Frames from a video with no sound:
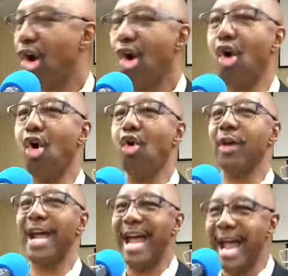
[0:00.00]

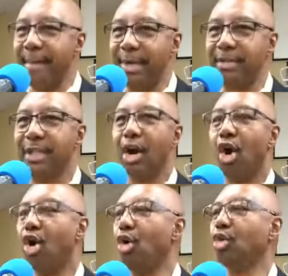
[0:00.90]
Old habits,
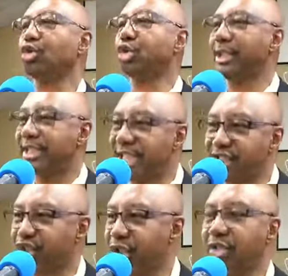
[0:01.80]
old
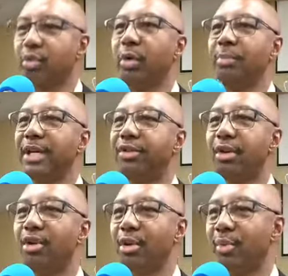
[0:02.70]
traditions will be
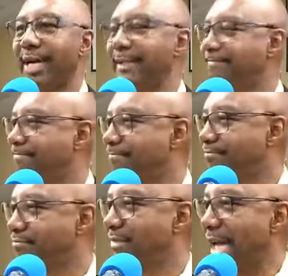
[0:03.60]
thrown away.
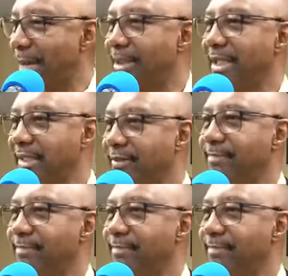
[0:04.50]
I believe it.